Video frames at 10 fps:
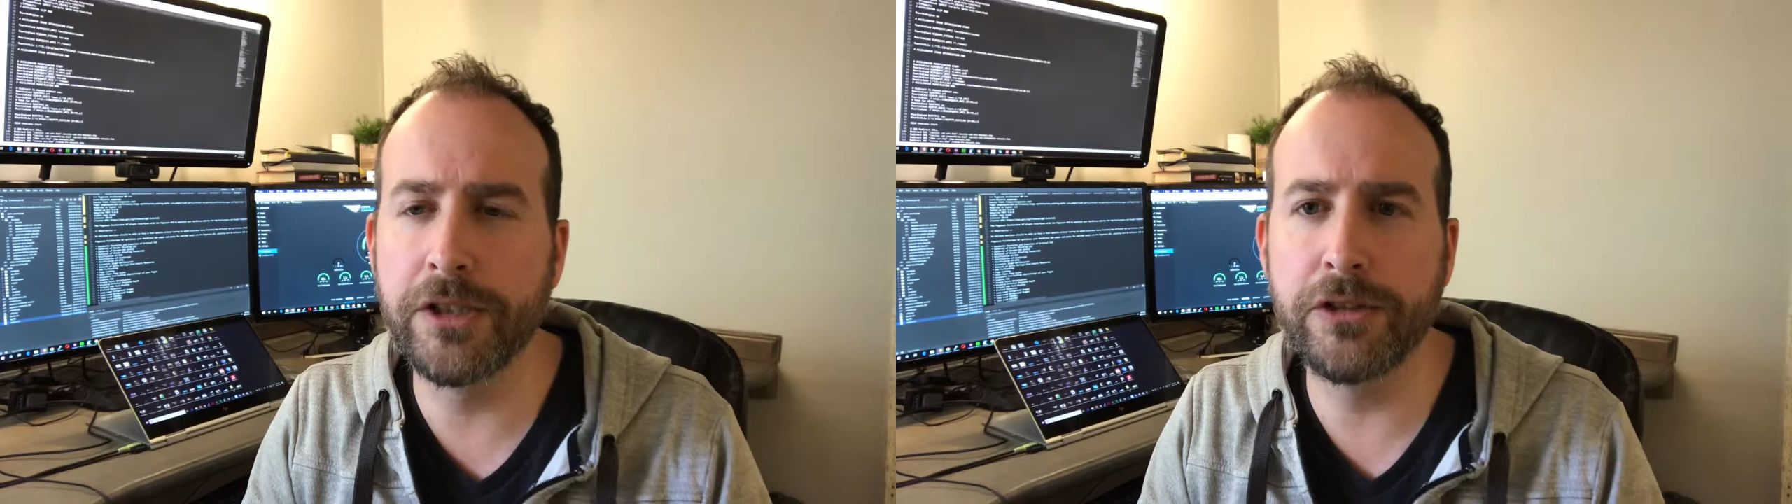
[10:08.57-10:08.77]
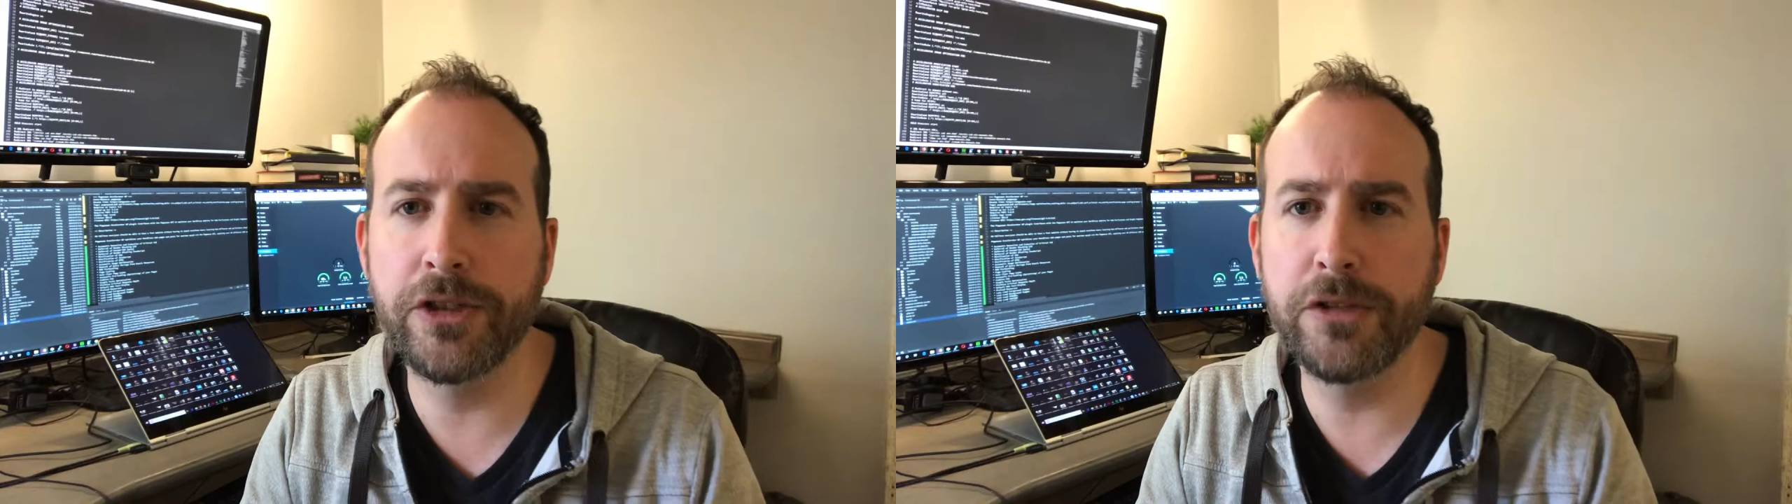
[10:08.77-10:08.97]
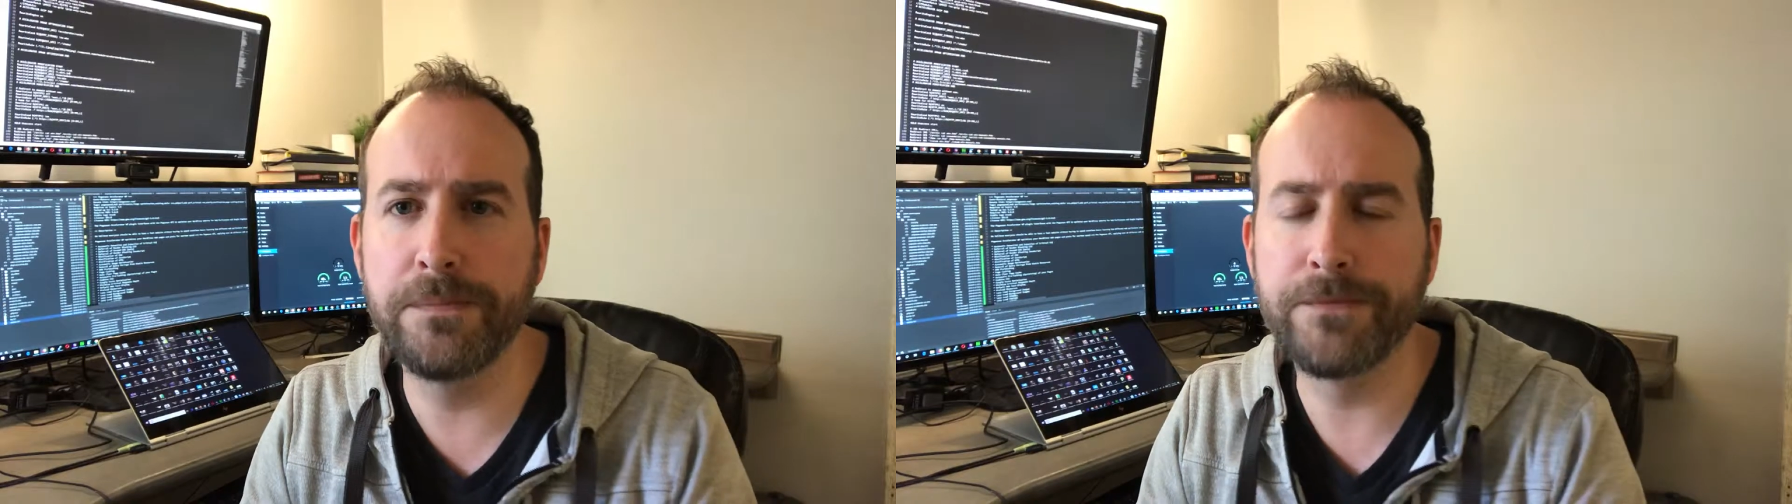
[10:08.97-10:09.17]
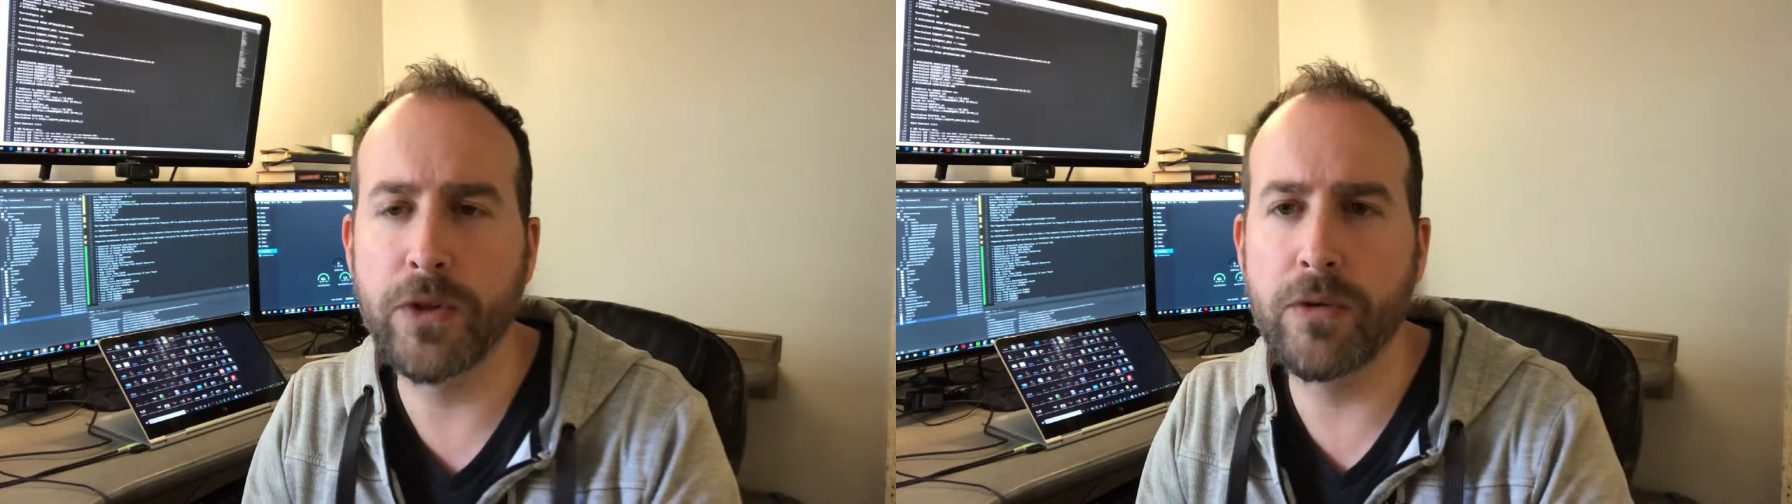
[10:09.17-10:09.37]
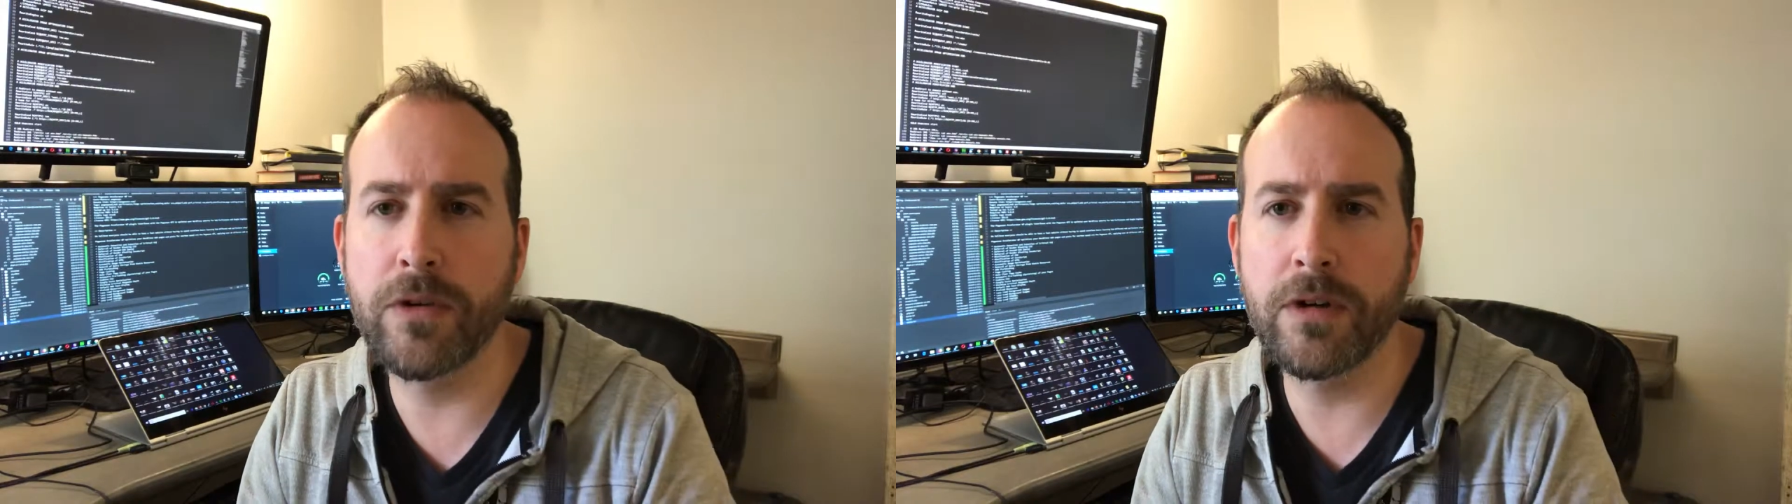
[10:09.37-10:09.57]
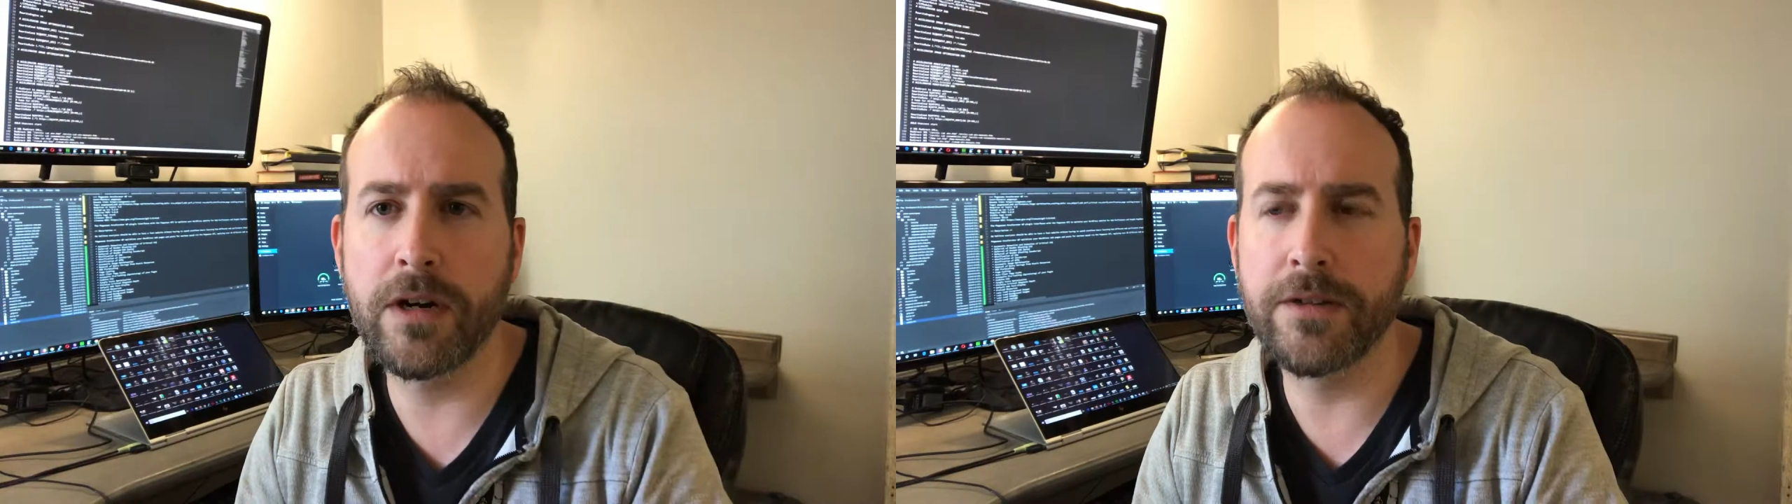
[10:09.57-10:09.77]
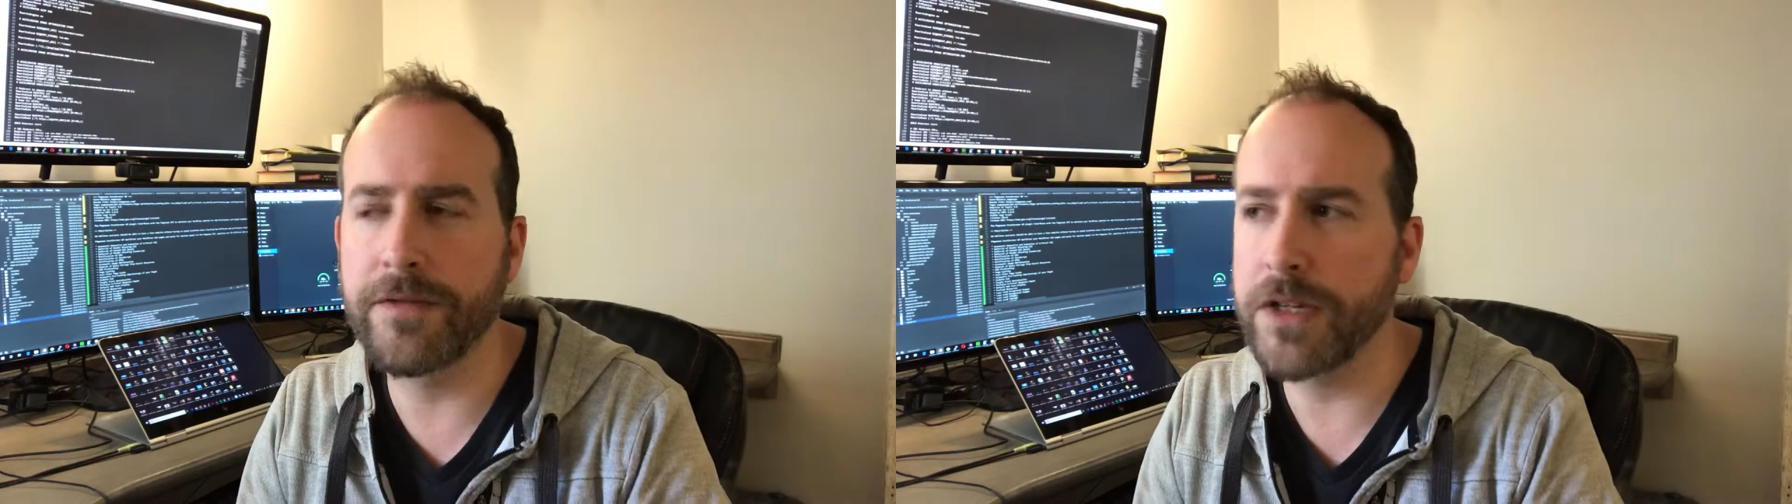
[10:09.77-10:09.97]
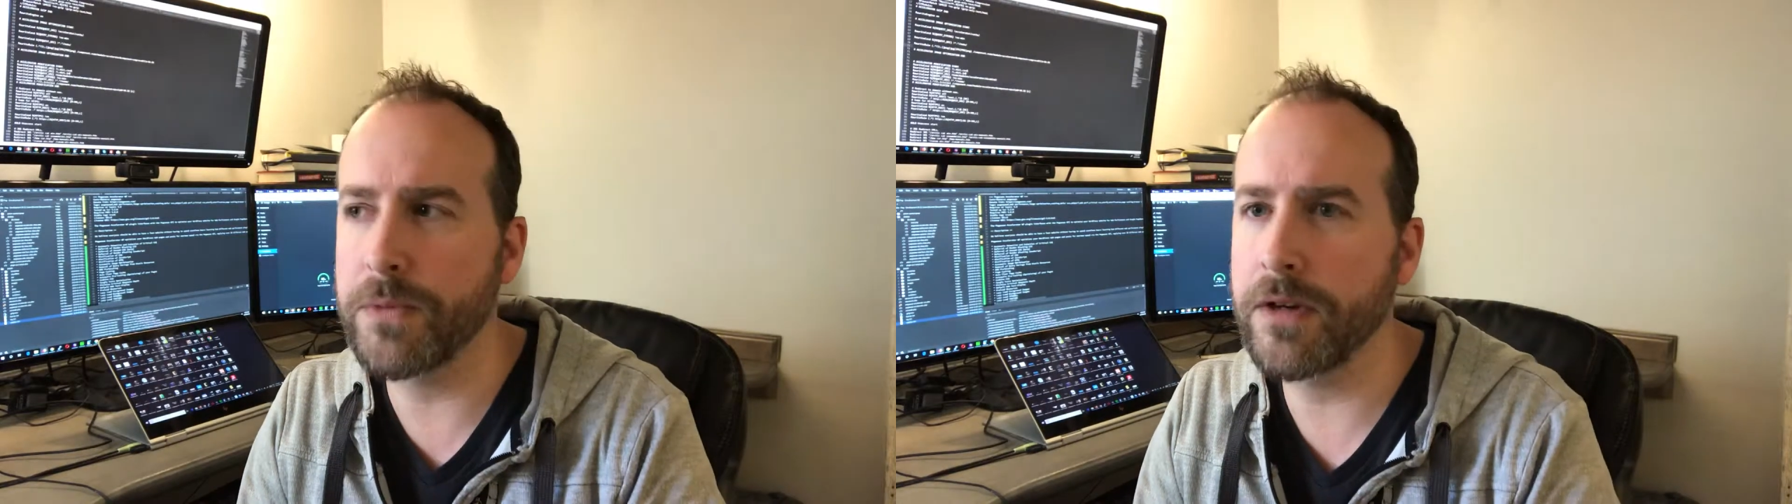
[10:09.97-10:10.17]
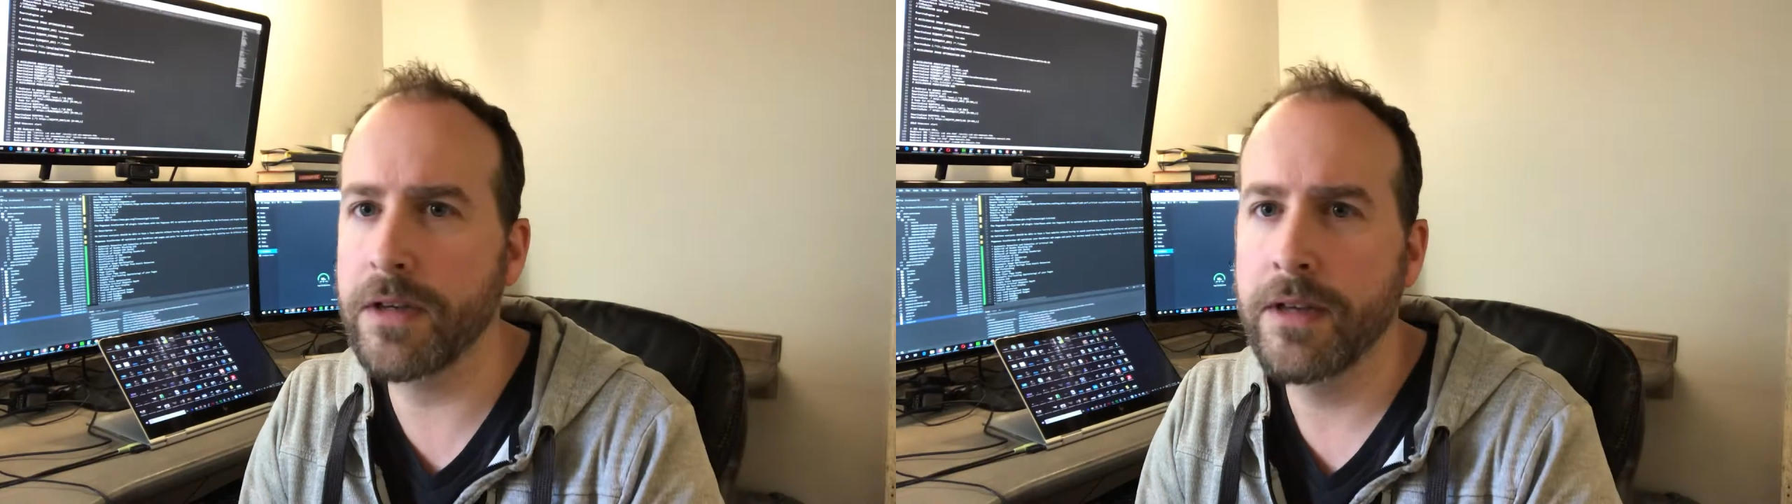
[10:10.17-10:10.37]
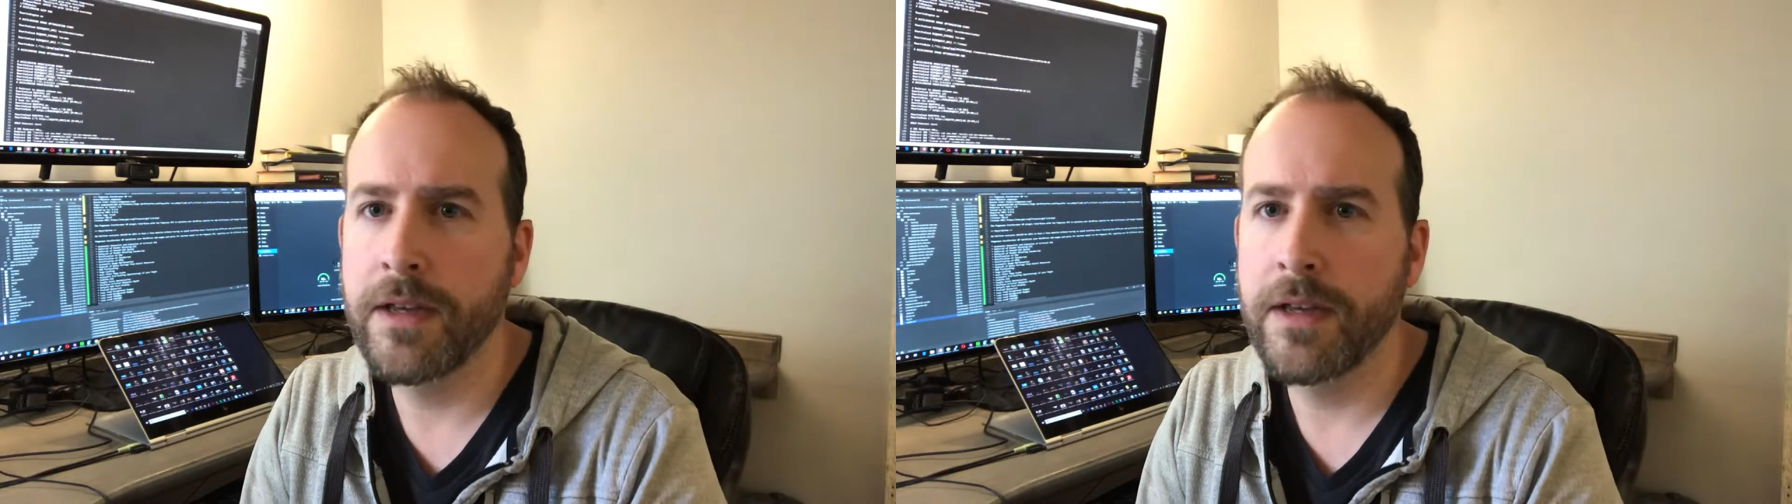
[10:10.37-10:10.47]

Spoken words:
YouTube or on Facebook